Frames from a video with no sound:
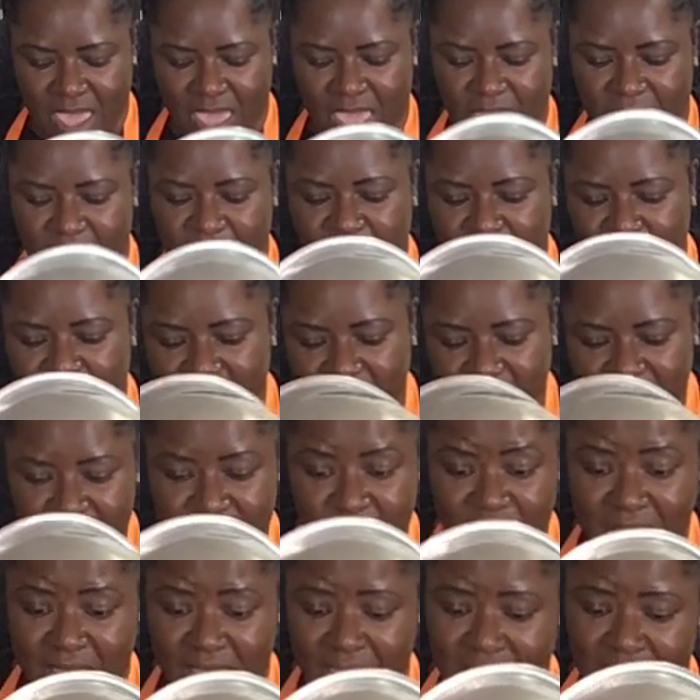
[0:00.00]
a
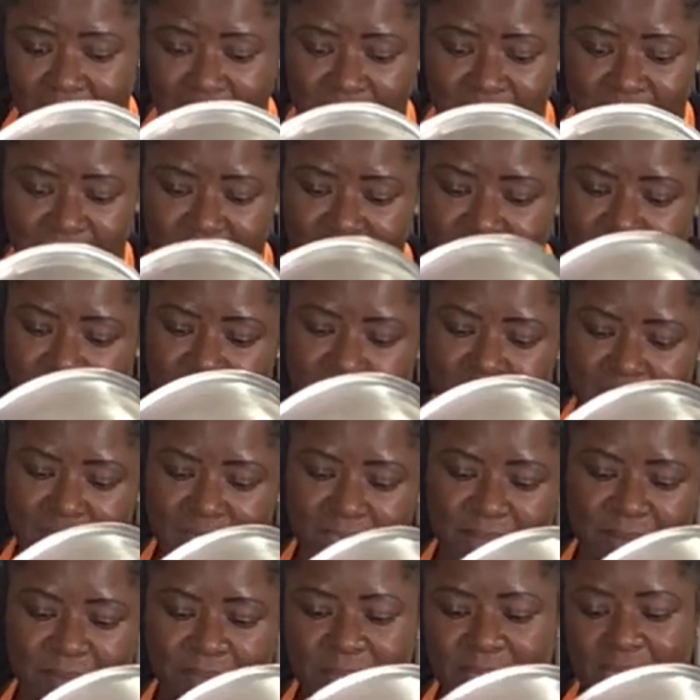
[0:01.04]
butter knife.
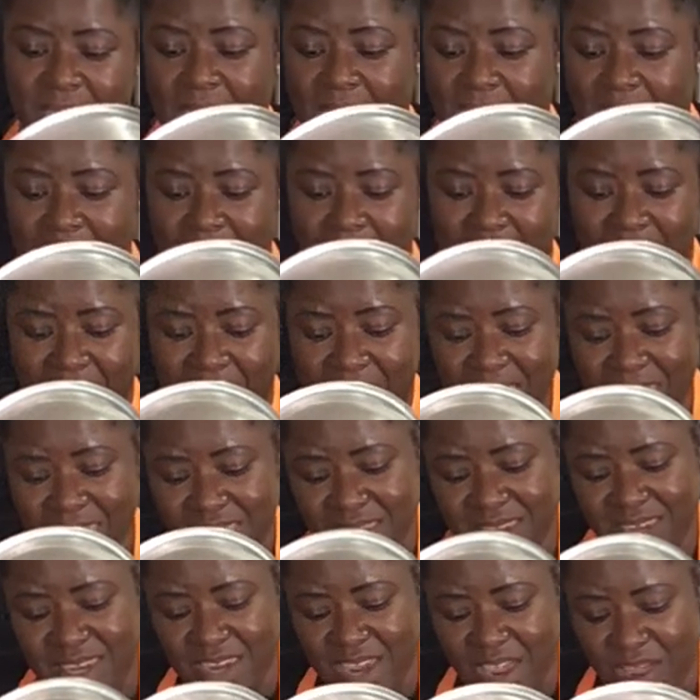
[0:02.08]

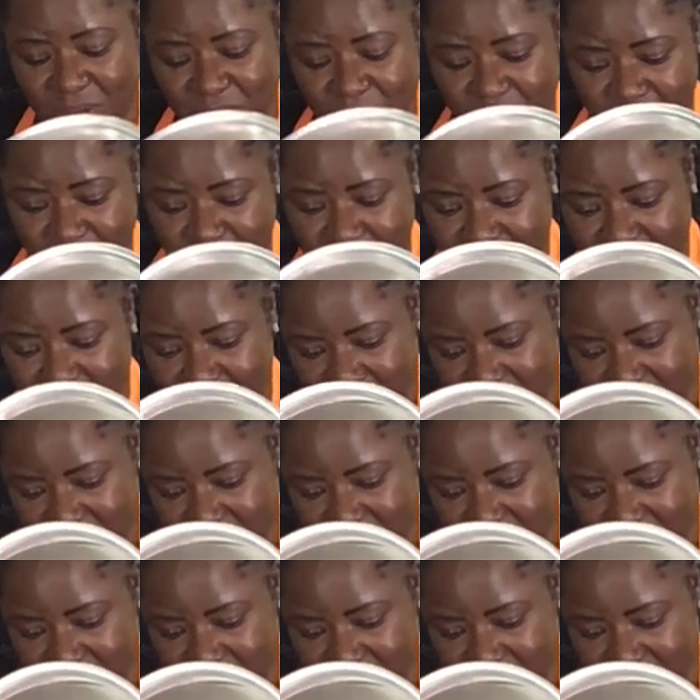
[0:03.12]
I don't